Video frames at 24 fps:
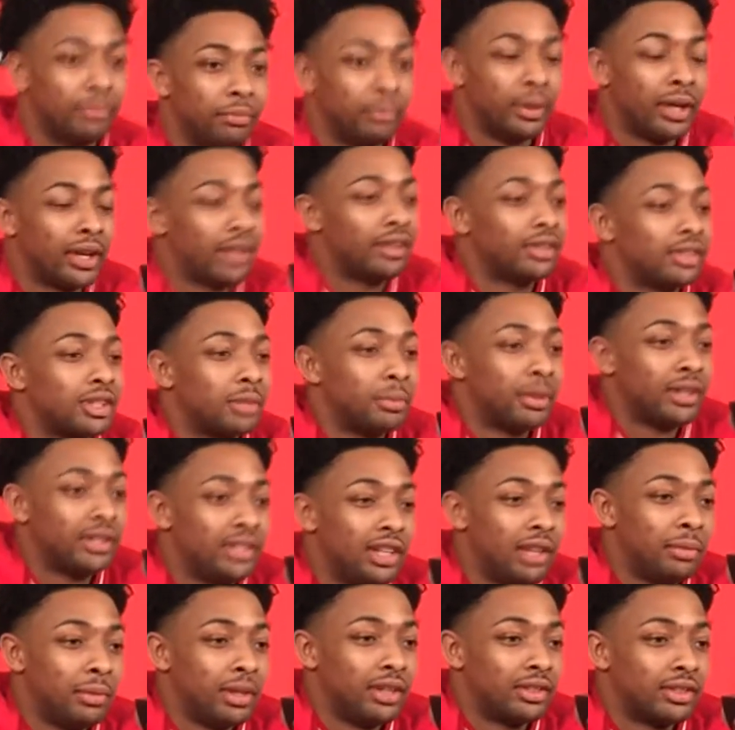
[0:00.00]
Making sure my
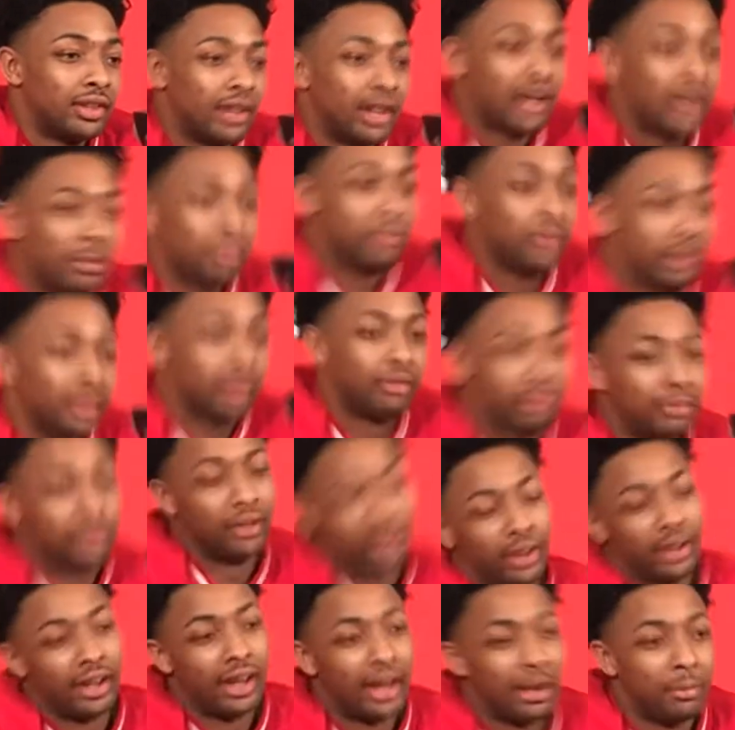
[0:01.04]
teammates are happy. If
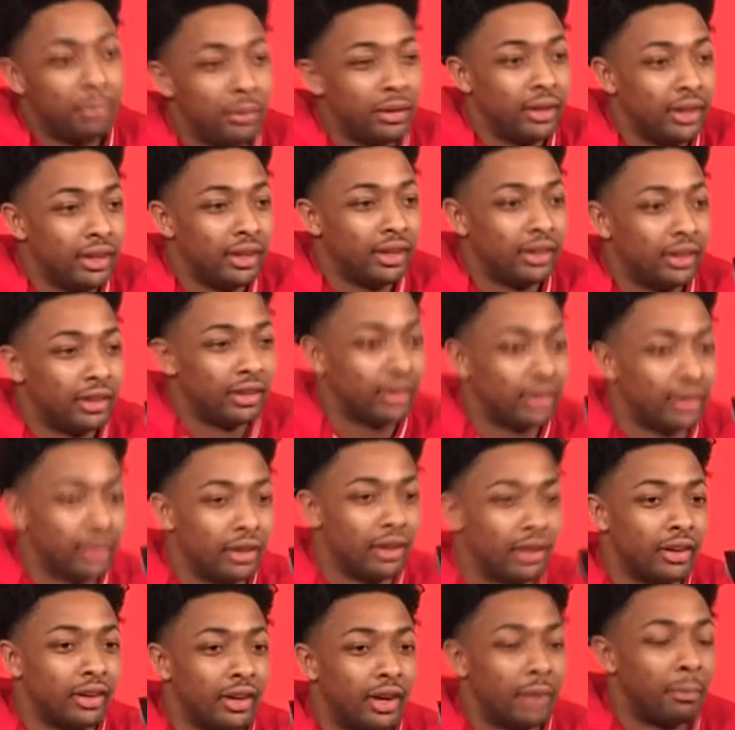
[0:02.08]
they're happy,
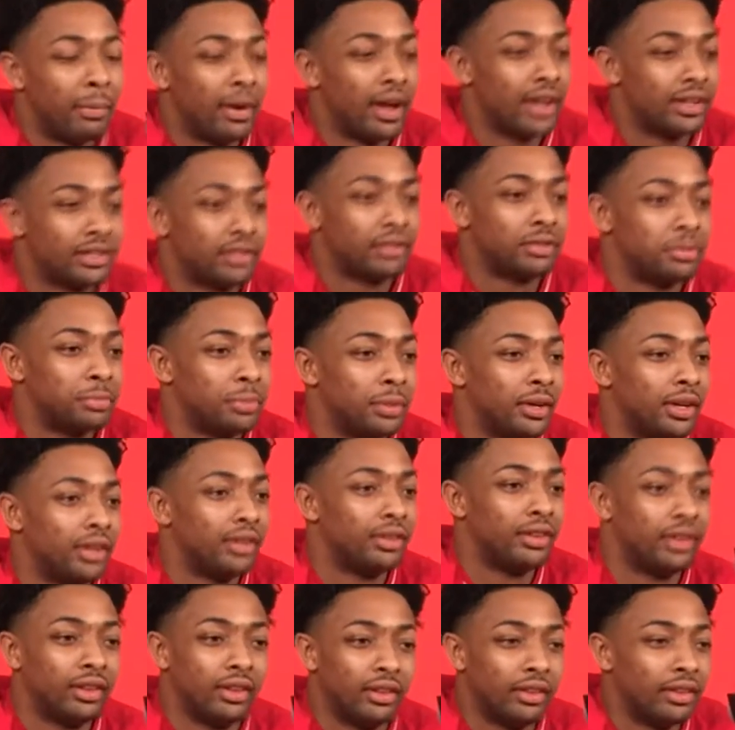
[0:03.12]
they're in a positive spirit,
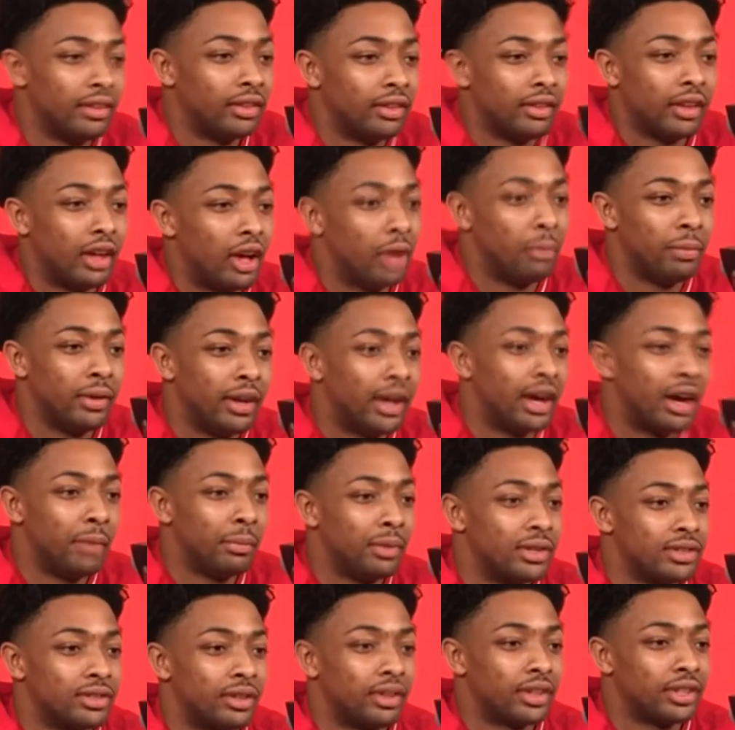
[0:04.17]
then I'll be happy
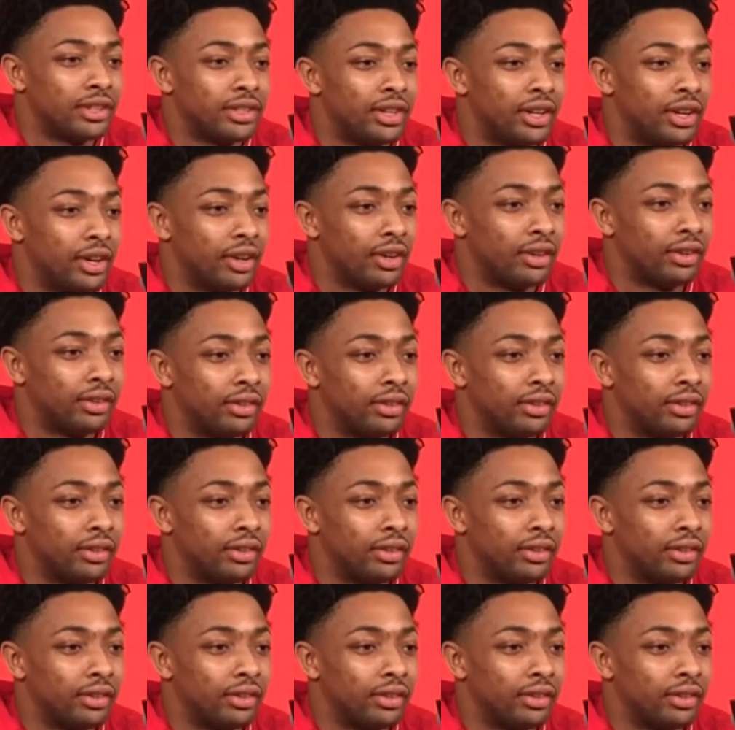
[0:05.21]
as long as they are.